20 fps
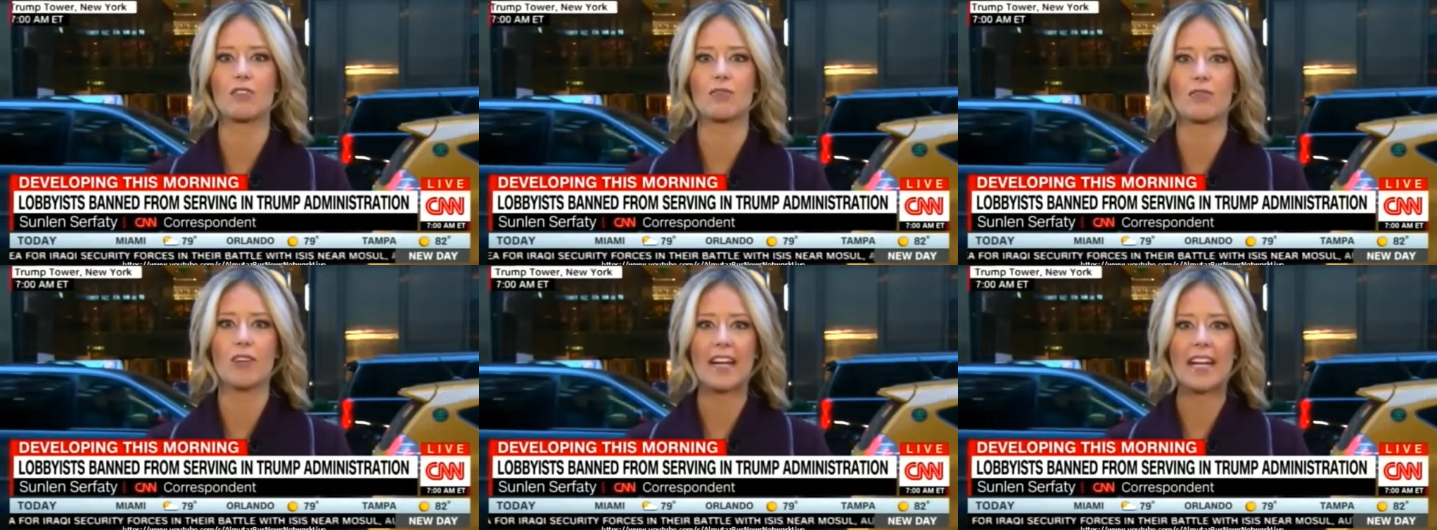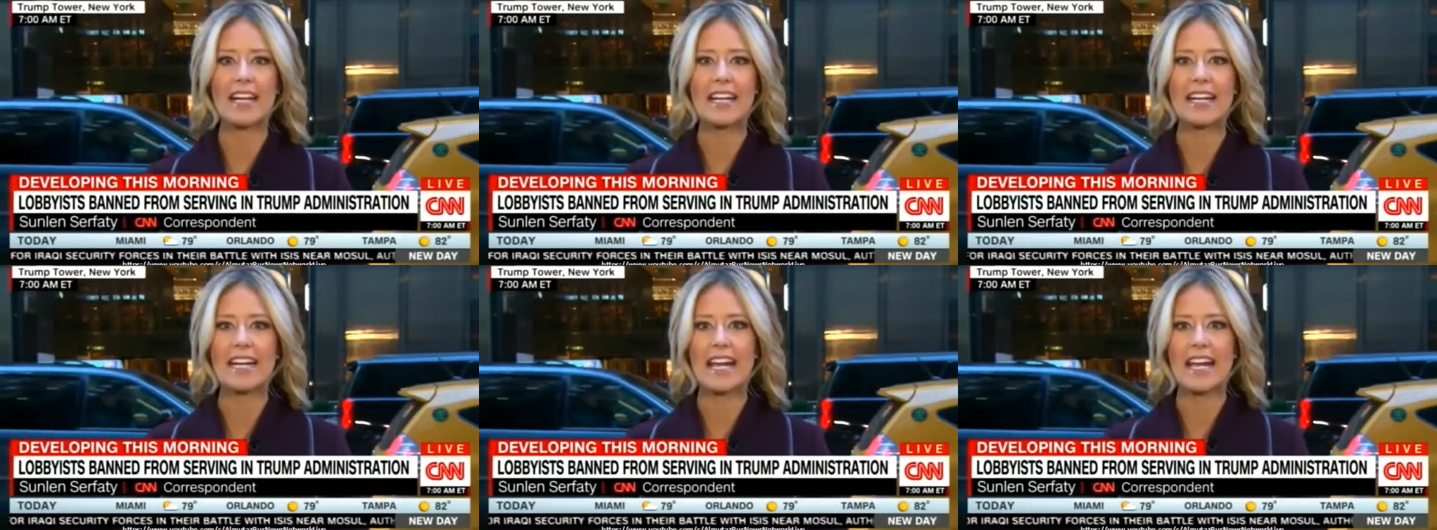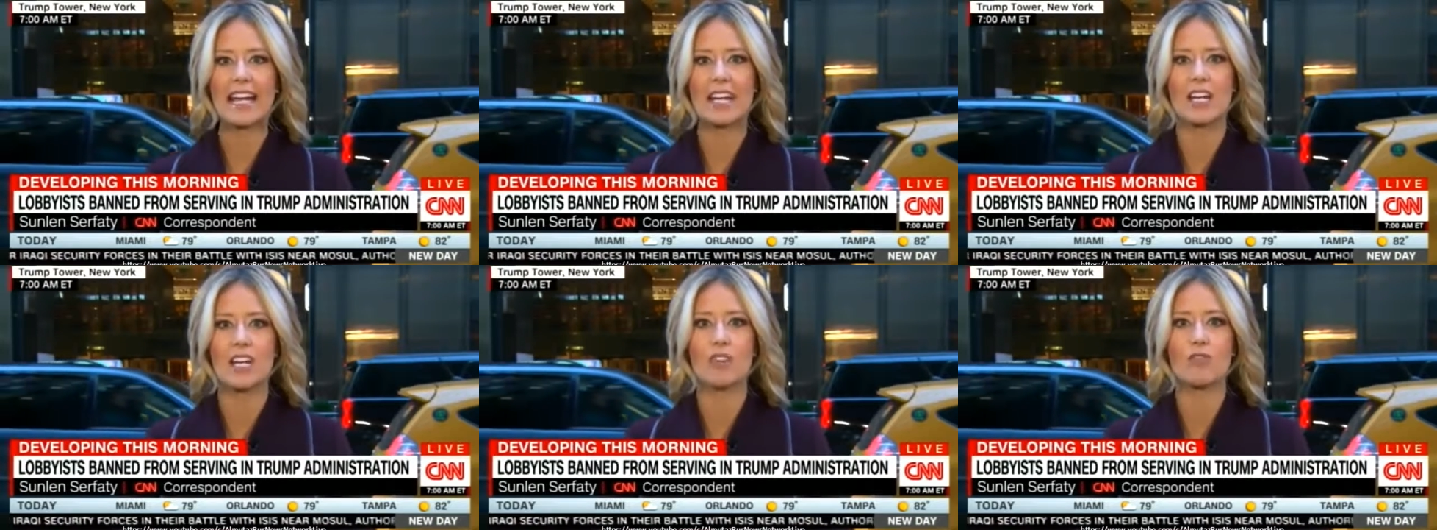to rein
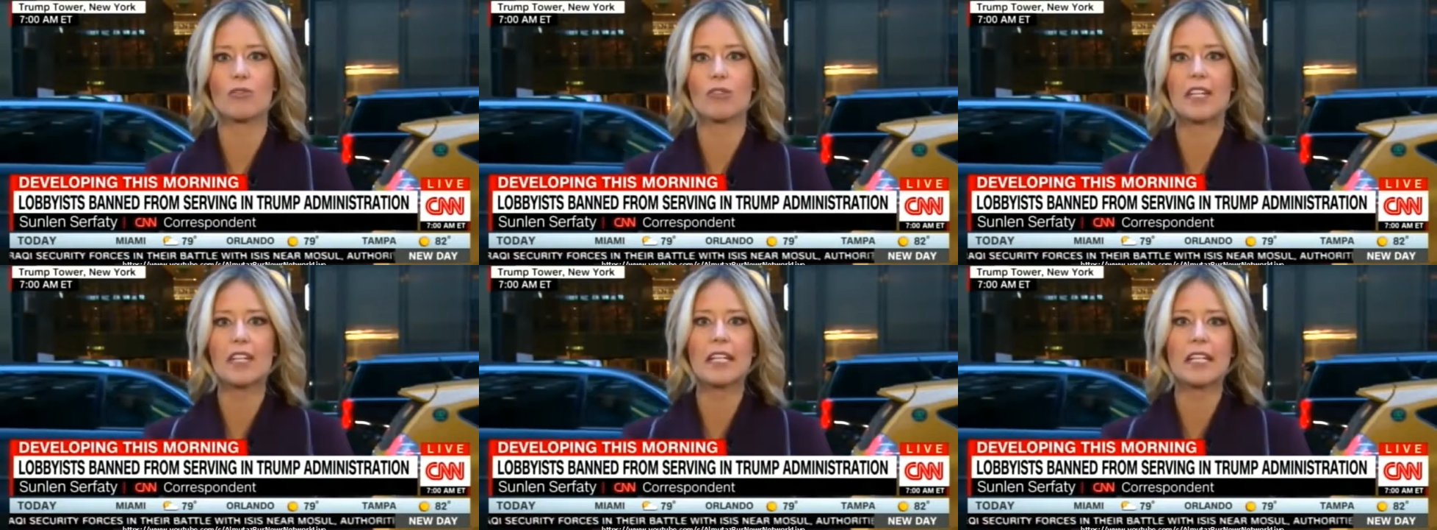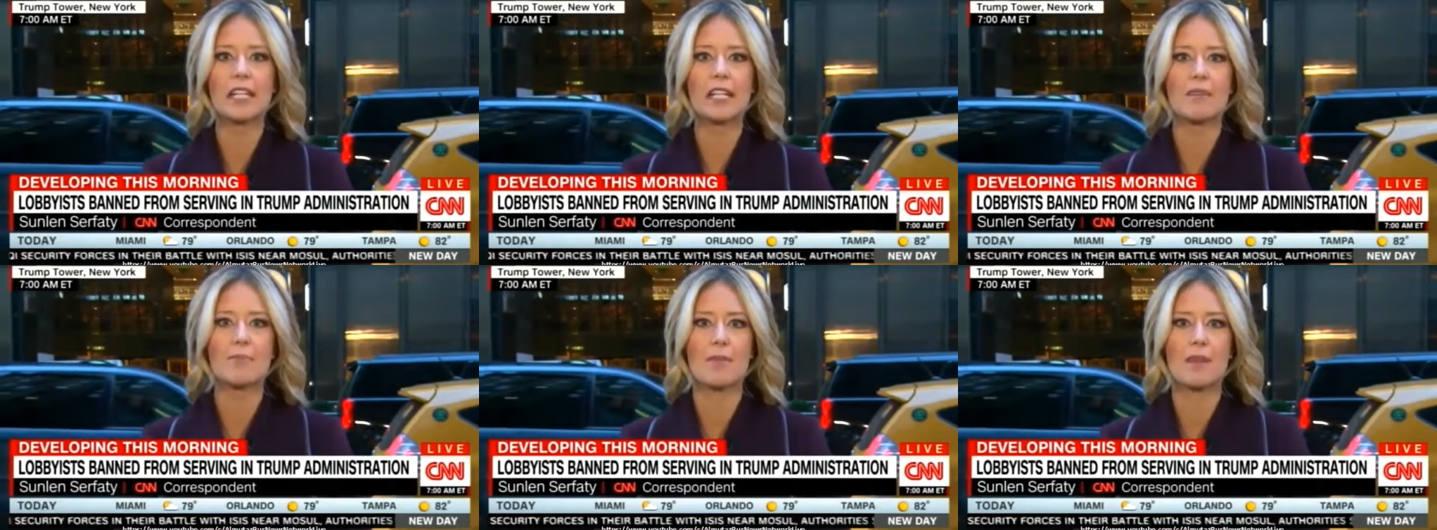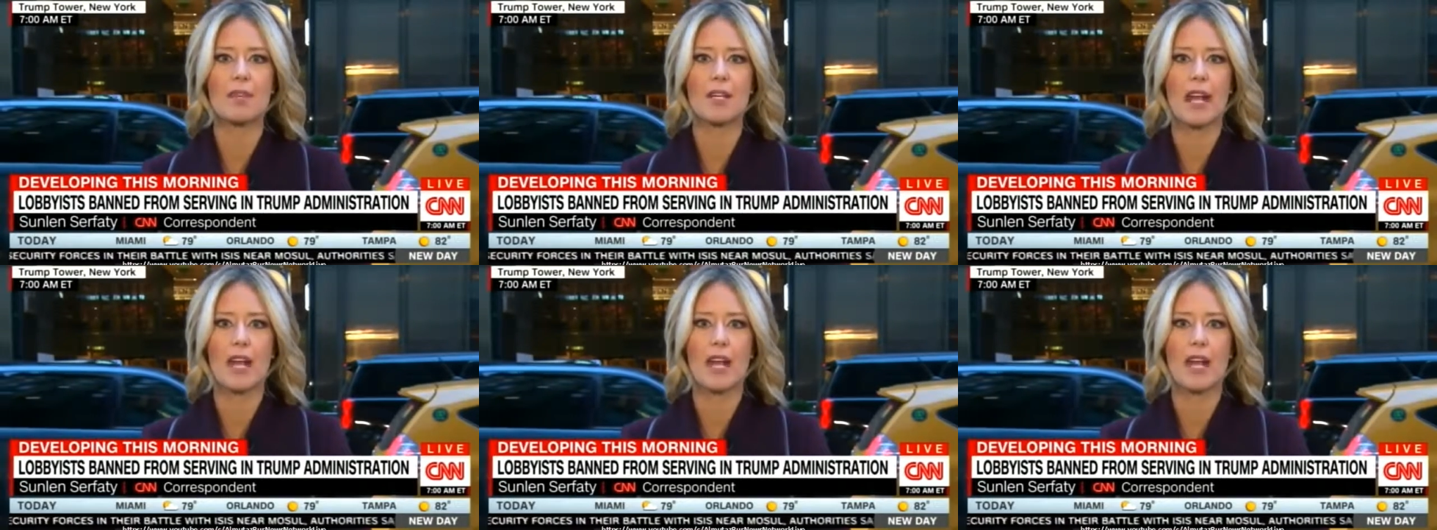in and reclaim the